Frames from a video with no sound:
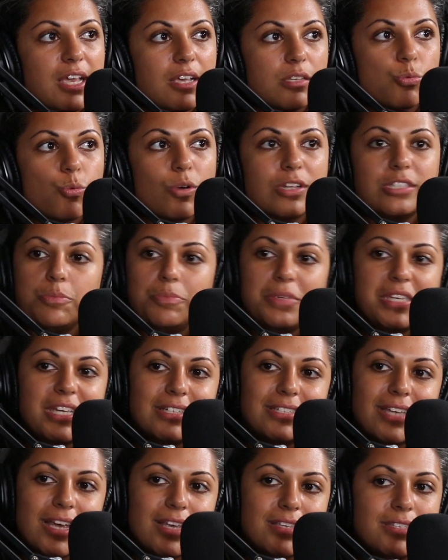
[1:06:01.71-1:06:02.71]
is what's
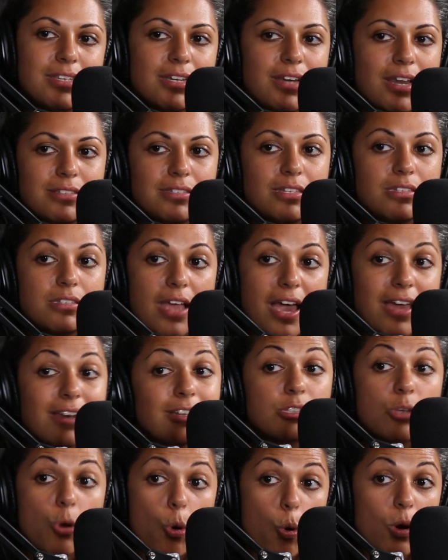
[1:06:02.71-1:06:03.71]
being tested at
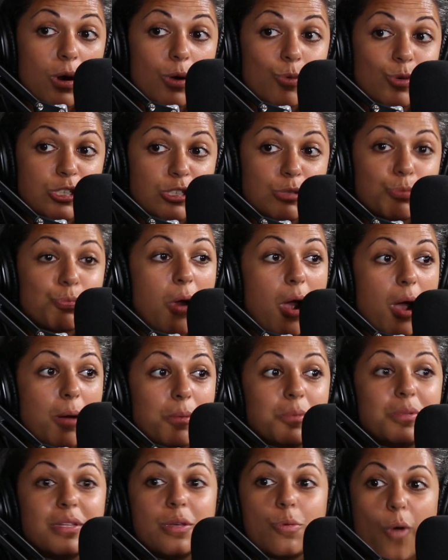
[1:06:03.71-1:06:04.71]
its core, which is
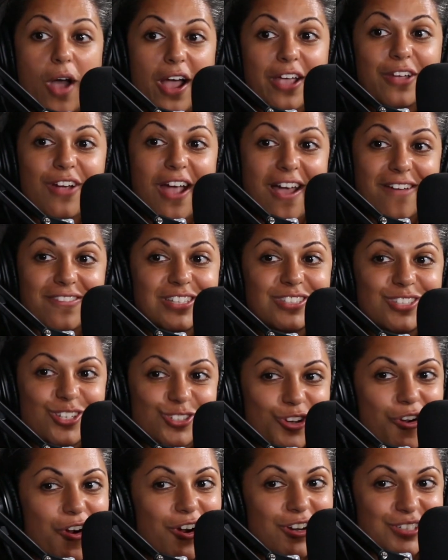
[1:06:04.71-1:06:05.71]
probably why you're having
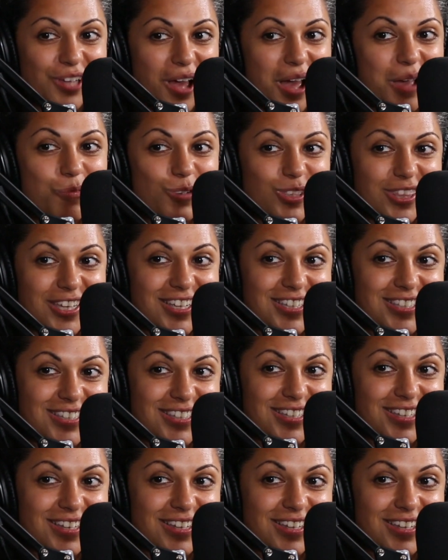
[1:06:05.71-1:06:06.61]
such a hard time with this.